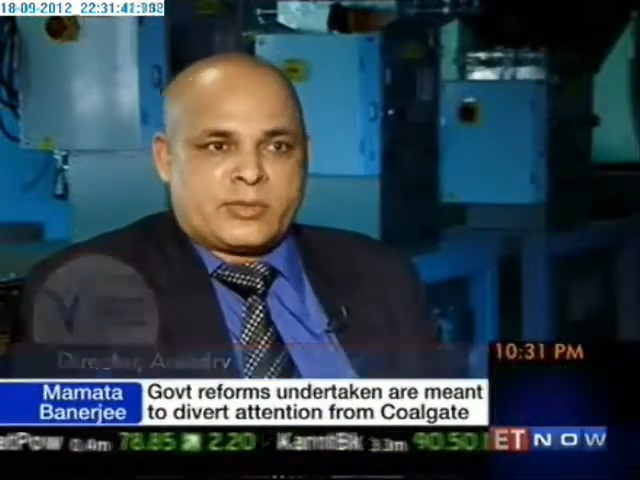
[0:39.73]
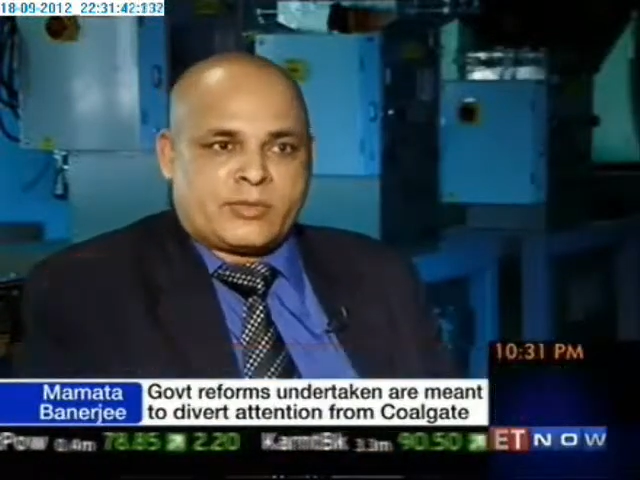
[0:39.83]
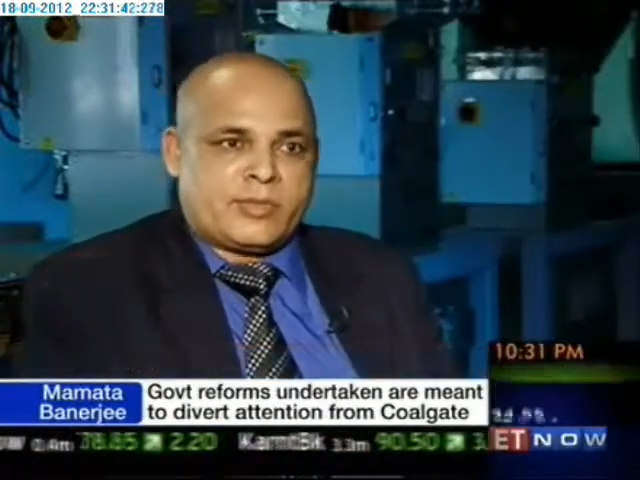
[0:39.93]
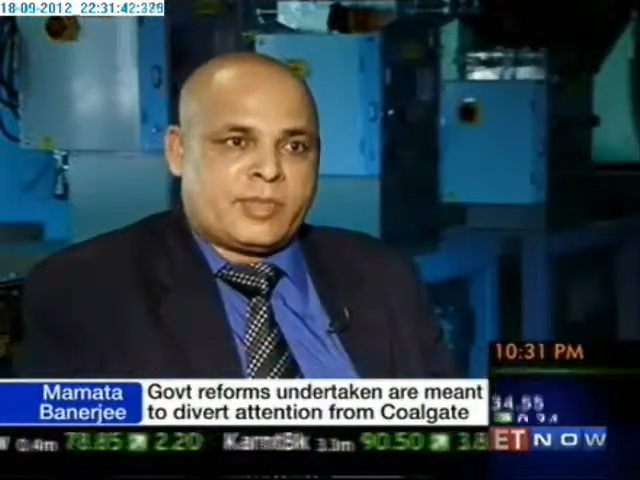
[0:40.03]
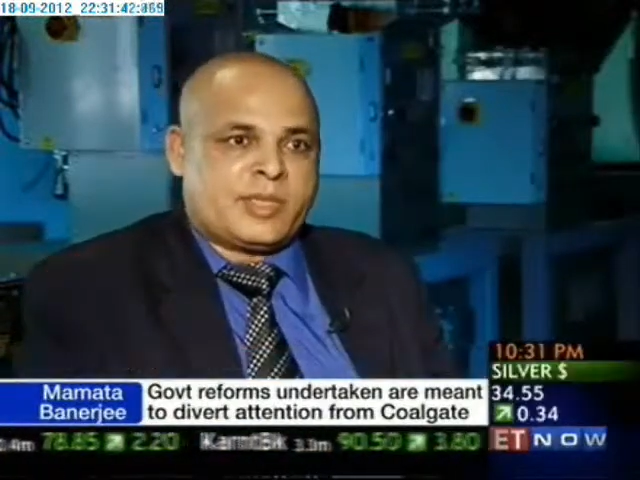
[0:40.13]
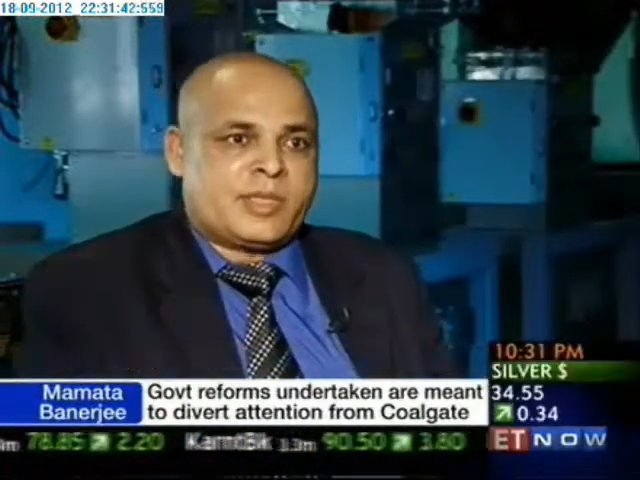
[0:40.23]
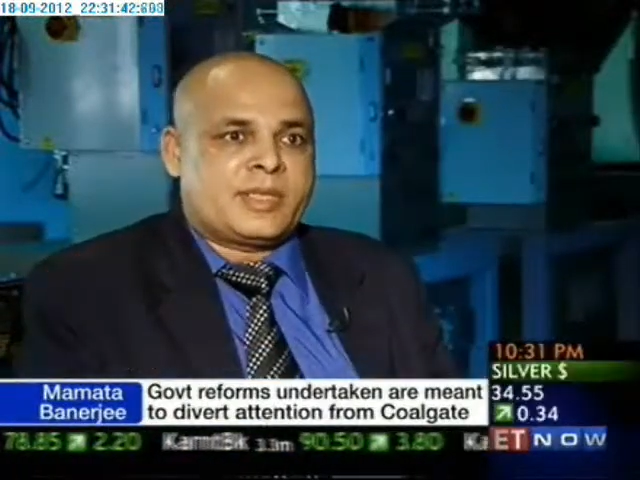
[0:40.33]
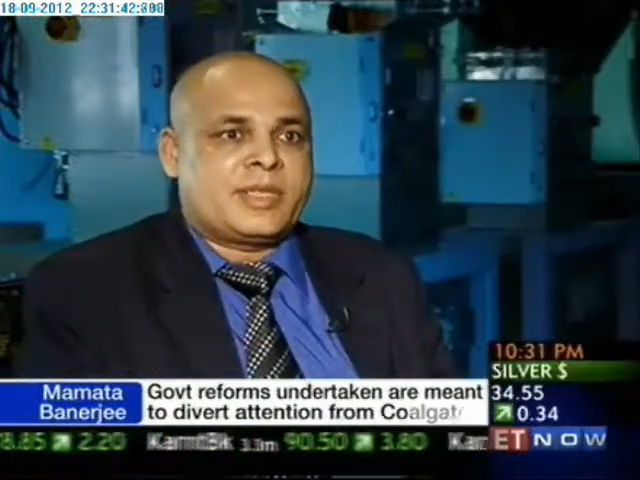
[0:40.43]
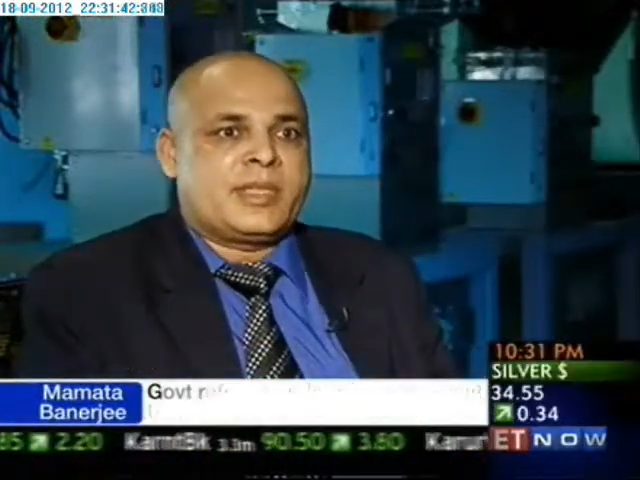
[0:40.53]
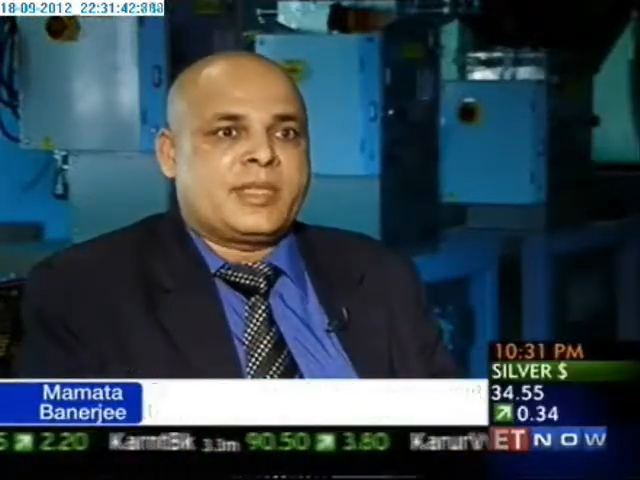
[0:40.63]
from others
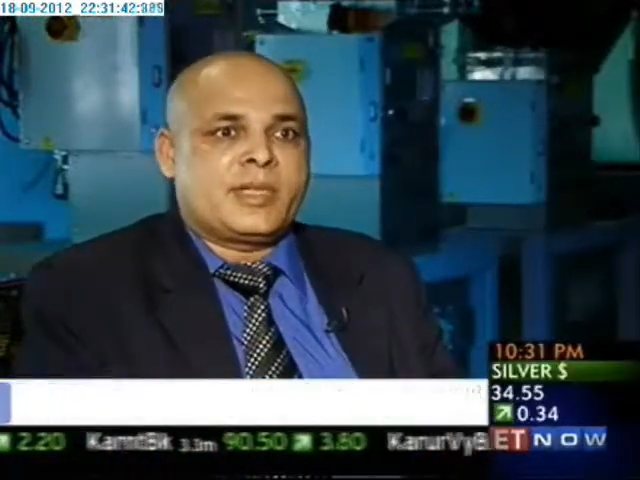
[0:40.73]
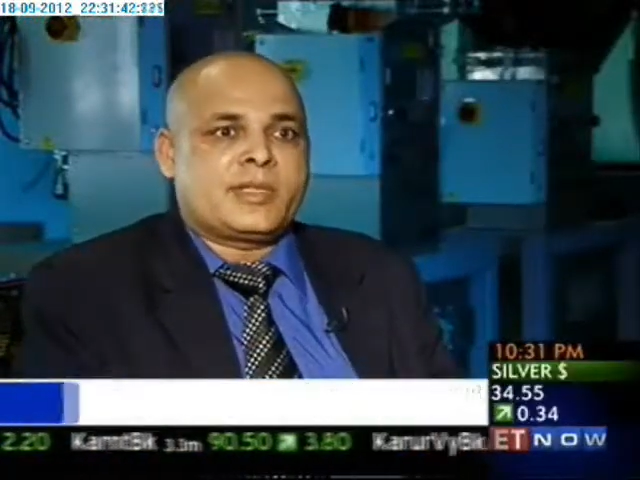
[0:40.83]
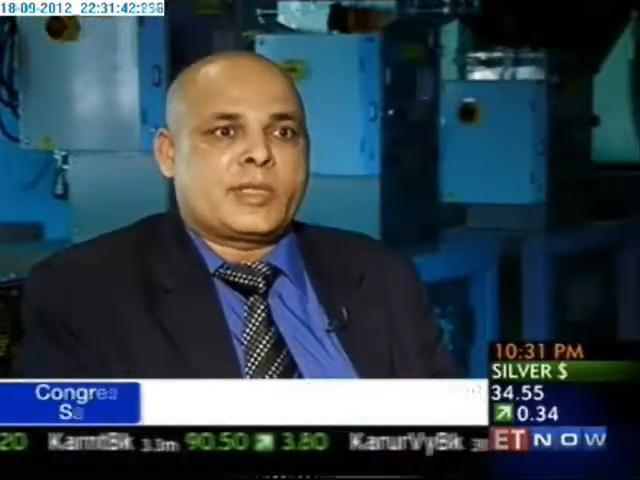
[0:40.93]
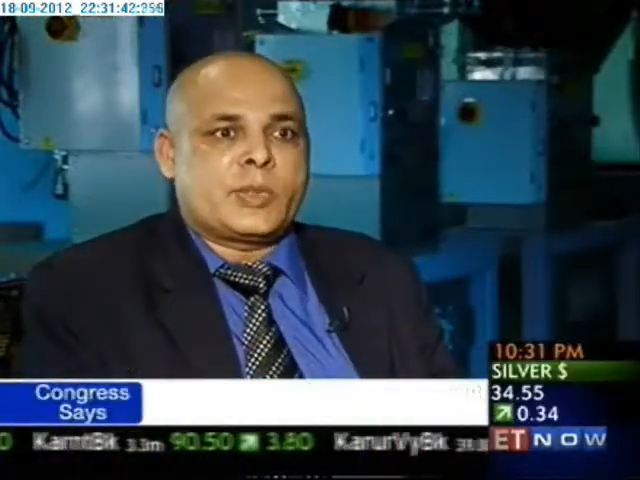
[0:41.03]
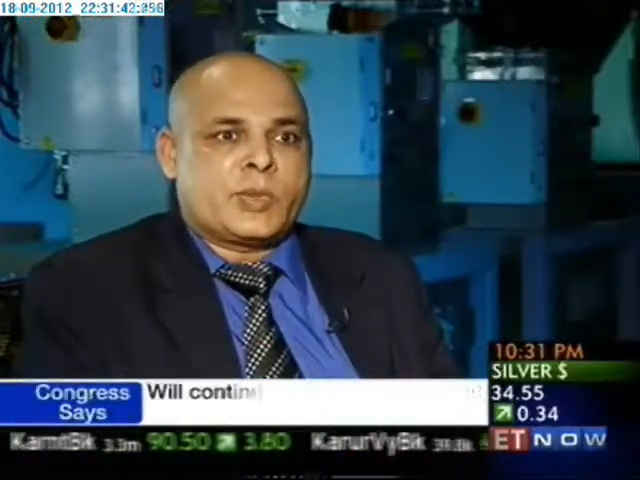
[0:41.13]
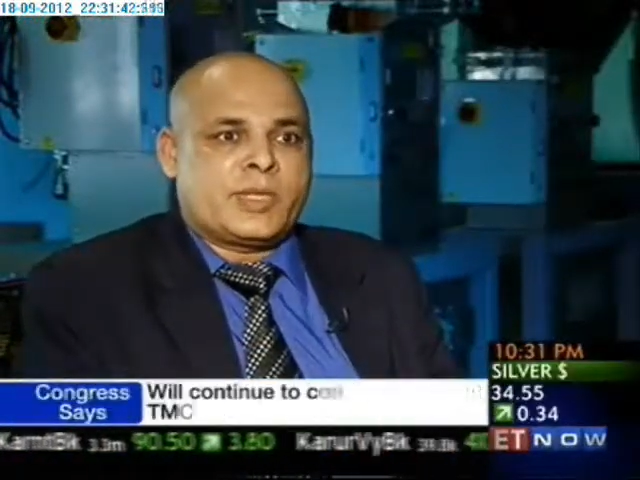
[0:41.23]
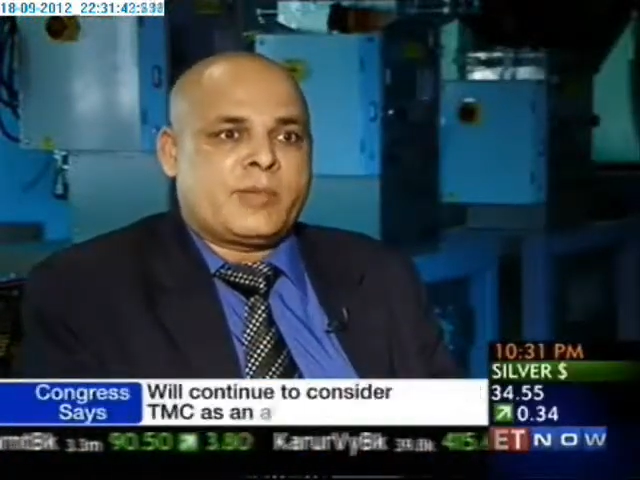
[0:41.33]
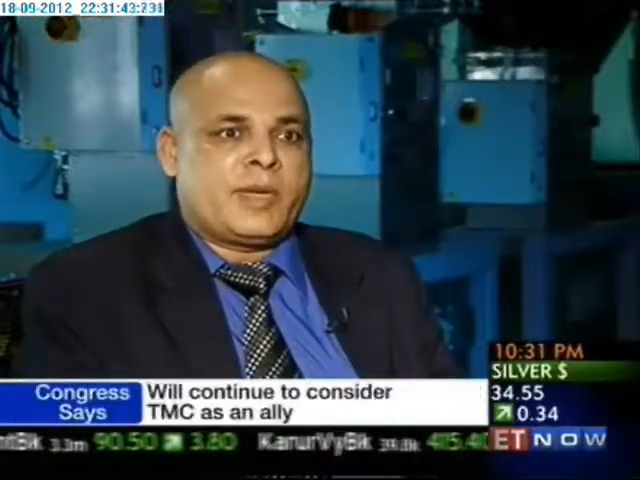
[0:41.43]
and then execute them.